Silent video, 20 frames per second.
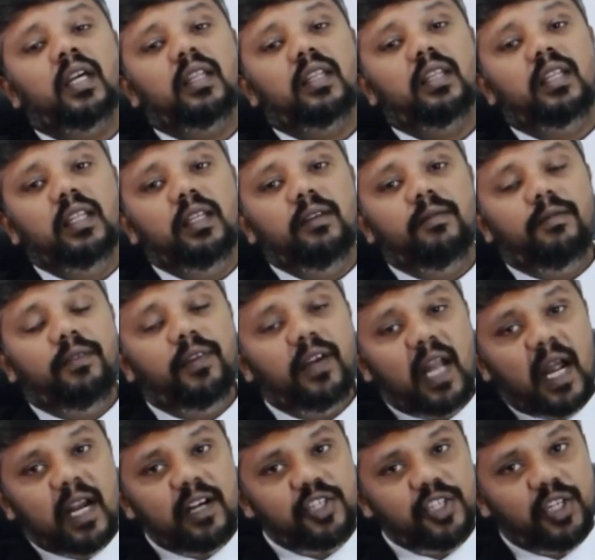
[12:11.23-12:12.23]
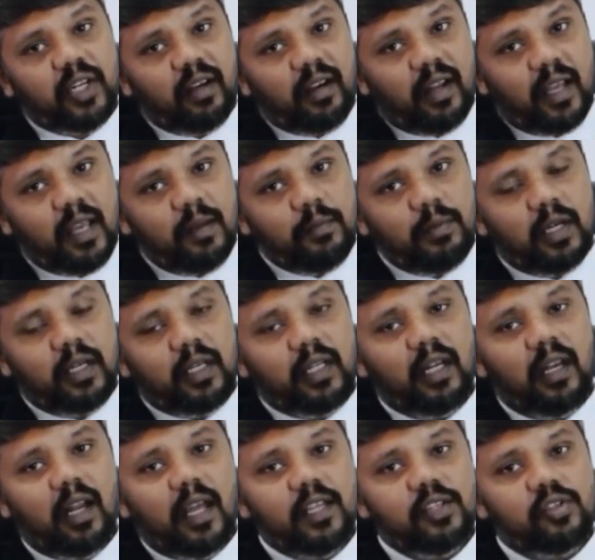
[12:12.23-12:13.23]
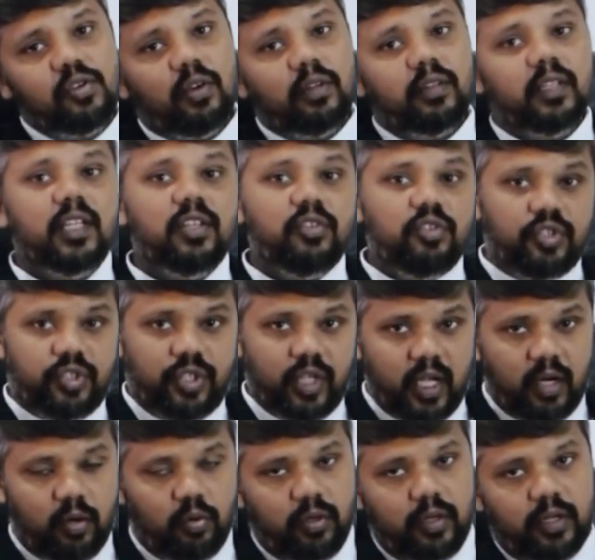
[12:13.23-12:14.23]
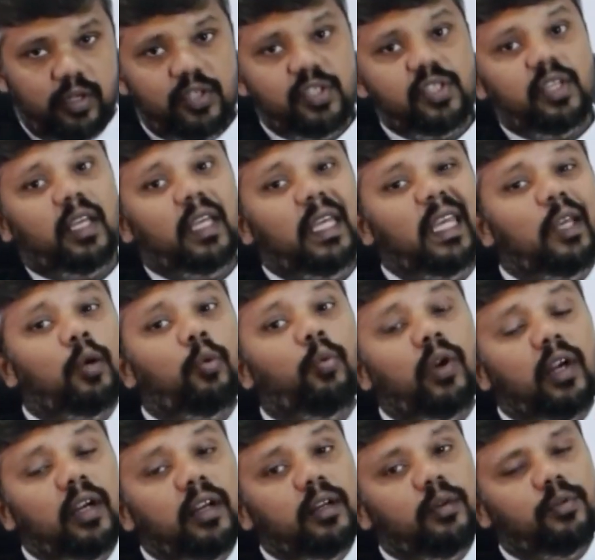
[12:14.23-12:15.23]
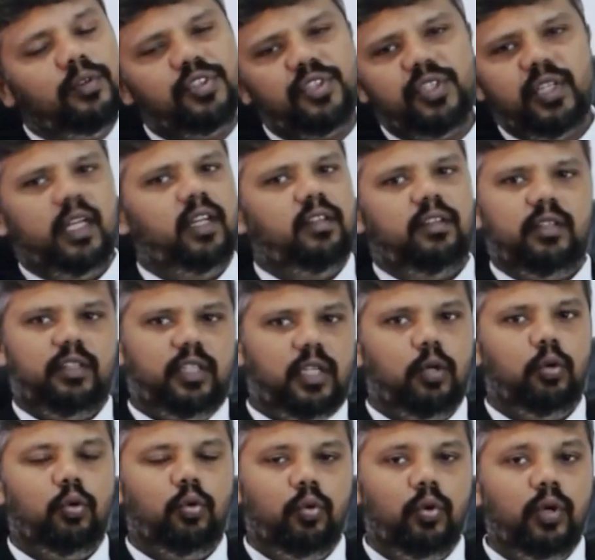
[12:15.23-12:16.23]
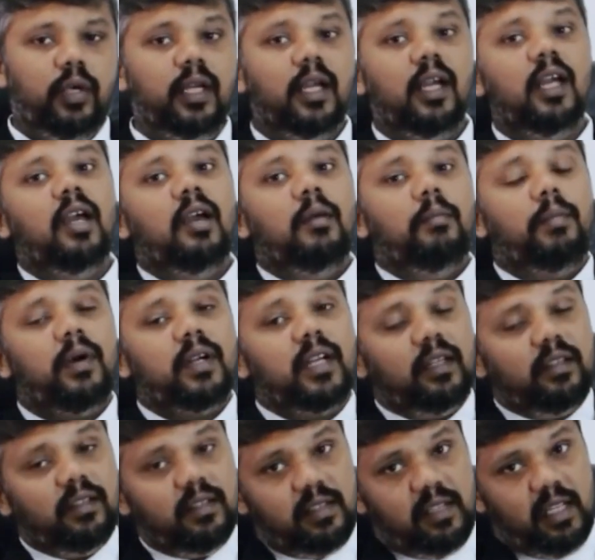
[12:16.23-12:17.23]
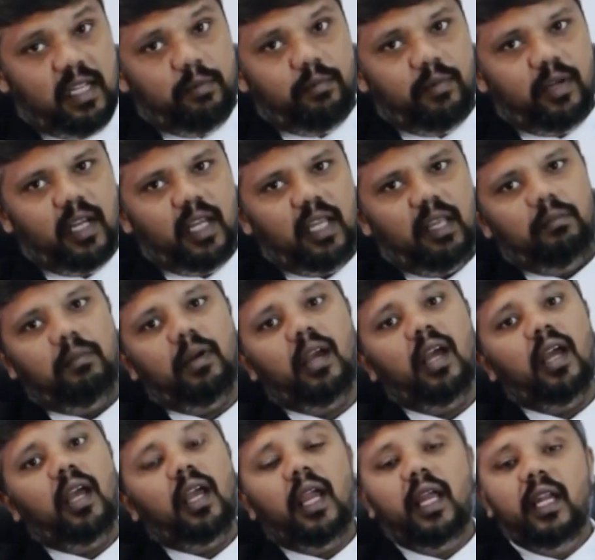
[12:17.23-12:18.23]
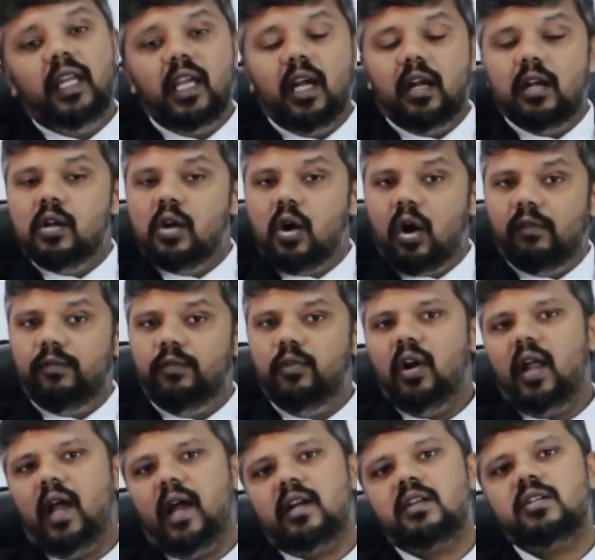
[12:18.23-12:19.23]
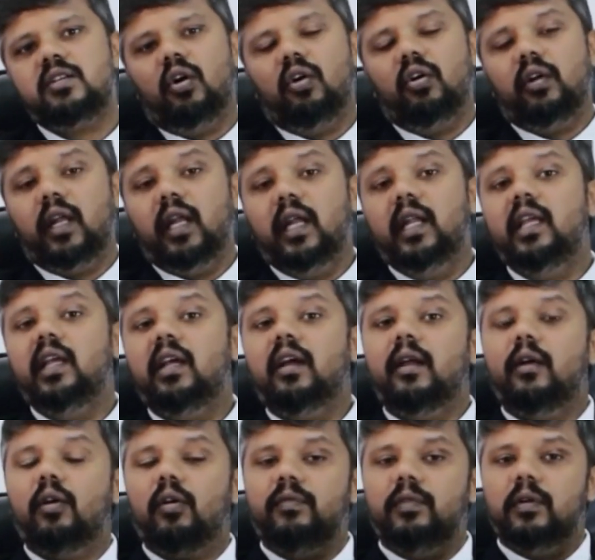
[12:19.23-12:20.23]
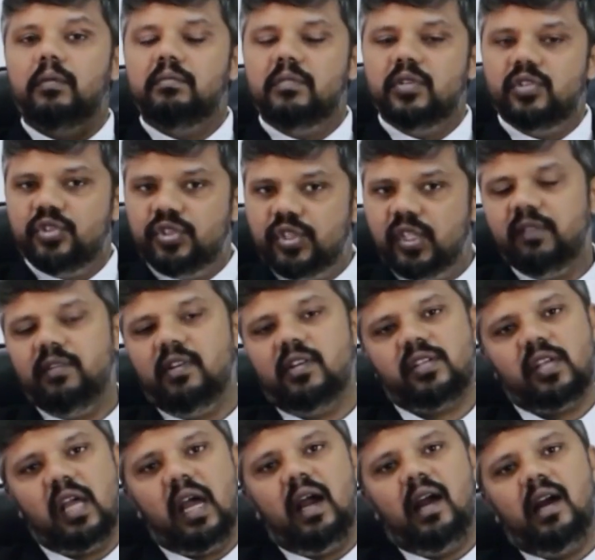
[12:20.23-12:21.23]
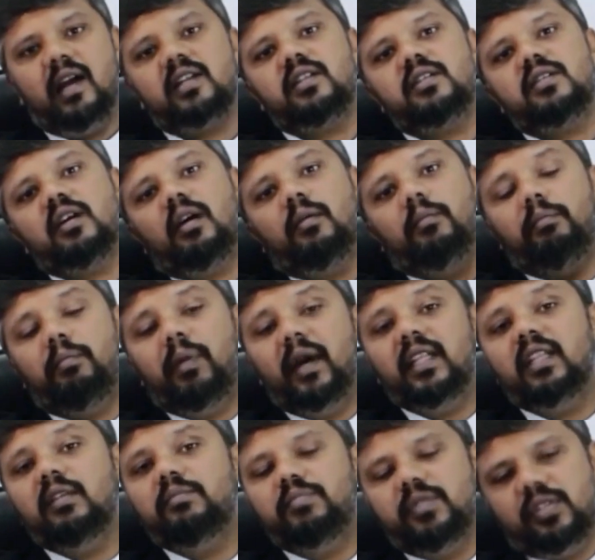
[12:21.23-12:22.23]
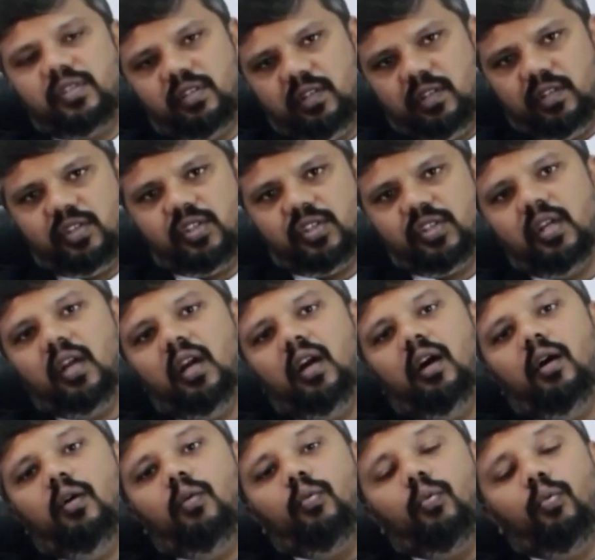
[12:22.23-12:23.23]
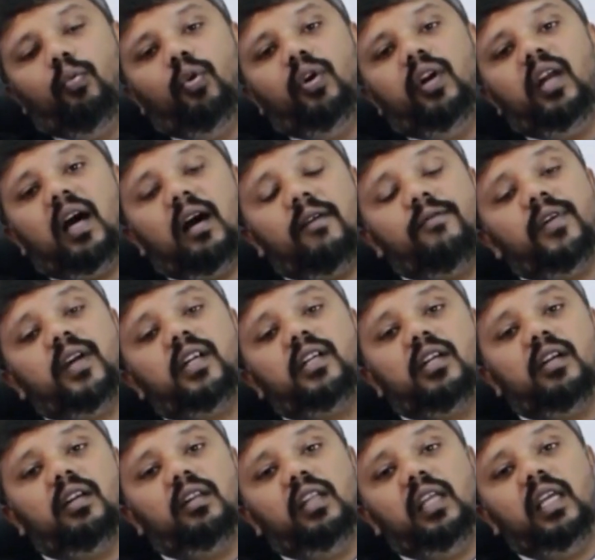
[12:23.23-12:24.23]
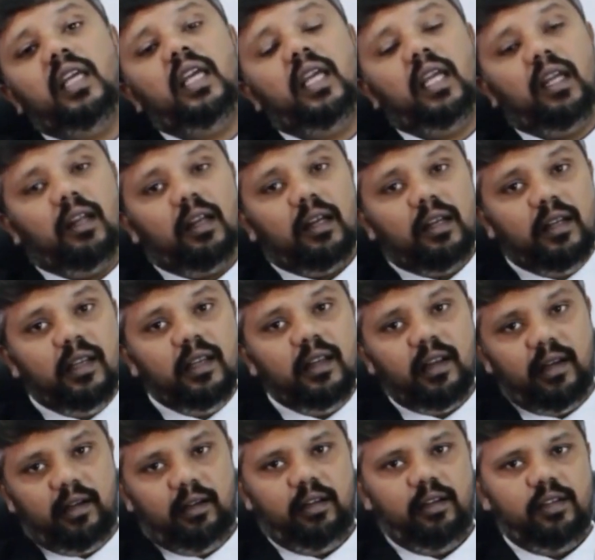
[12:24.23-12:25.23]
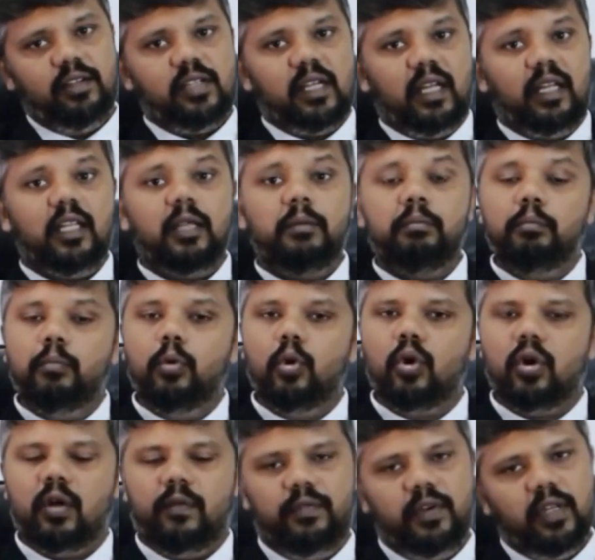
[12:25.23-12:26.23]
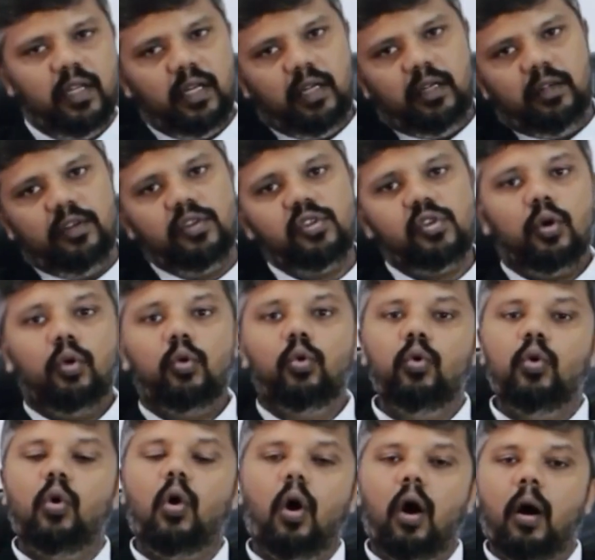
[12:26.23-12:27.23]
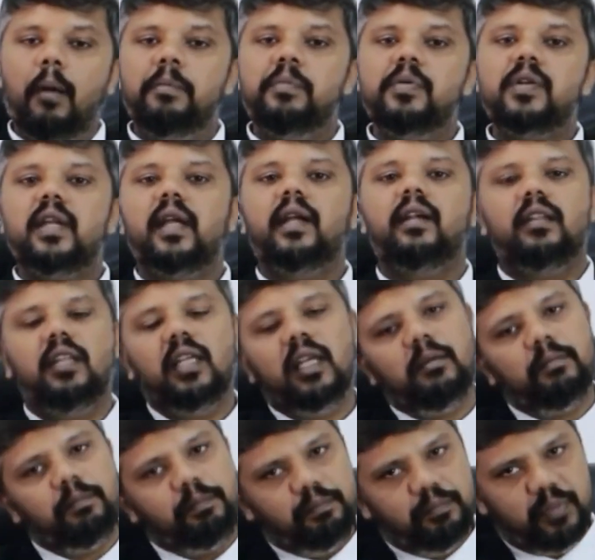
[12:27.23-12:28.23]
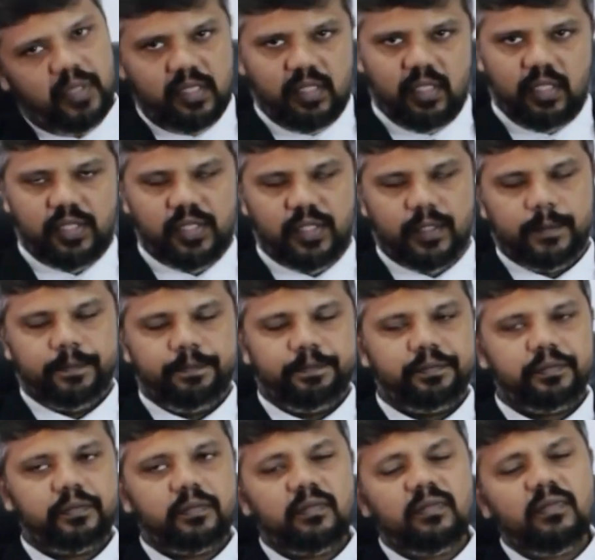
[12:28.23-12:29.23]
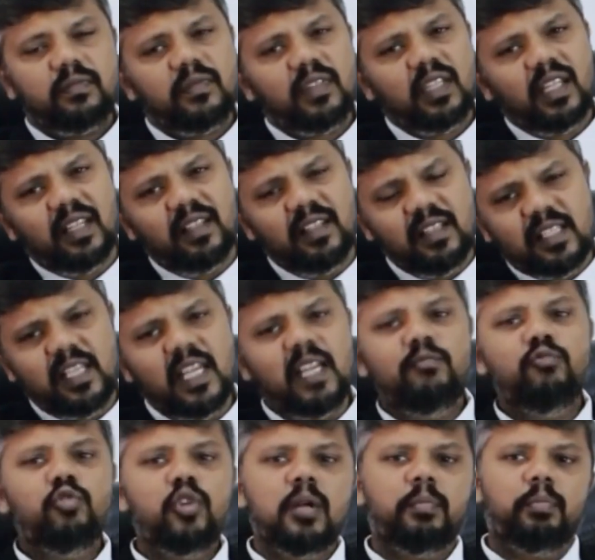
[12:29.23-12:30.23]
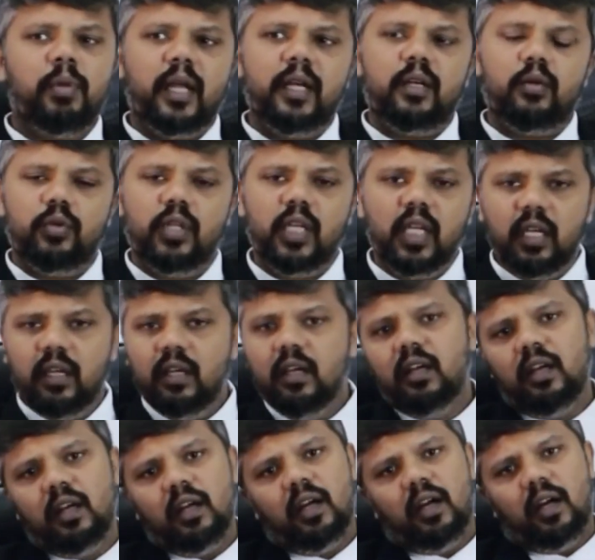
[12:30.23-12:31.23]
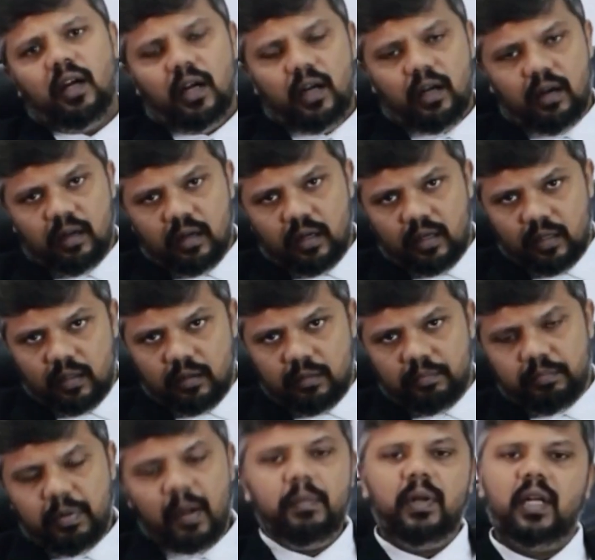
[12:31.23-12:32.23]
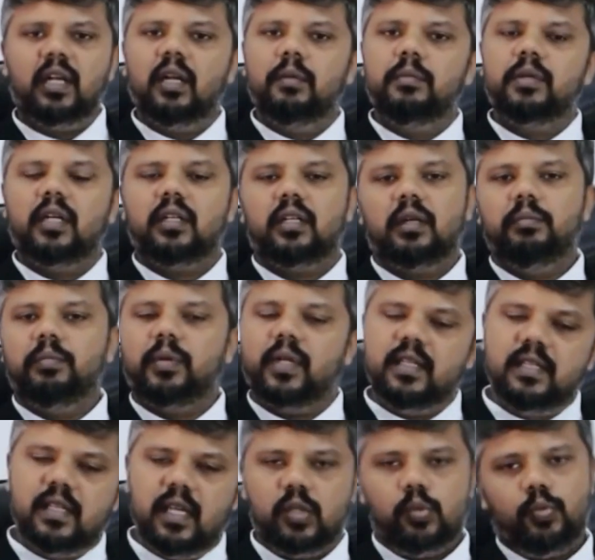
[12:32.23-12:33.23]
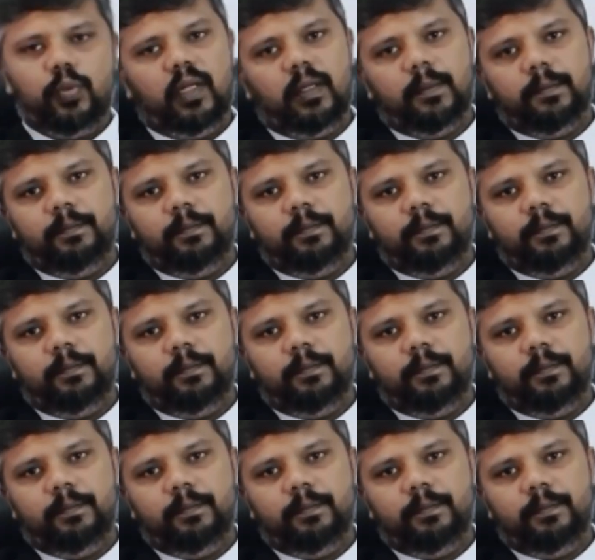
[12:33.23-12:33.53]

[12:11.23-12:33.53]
the financial liability lies on the shareholders equivalent to the share that they hold, but at the same time, any unlawful act or any kind of a mischievous act by the business would affect the directors and the board of directors who operate the business. The same would apply to the public limited companies as well.